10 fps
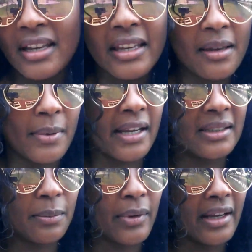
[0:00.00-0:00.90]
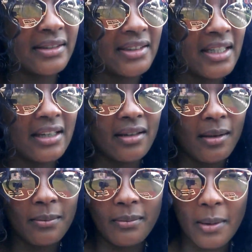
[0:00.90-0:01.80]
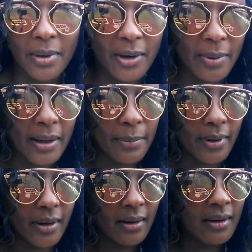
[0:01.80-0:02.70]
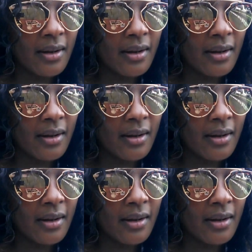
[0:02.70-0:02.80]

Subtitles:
get back to planting my bell pepper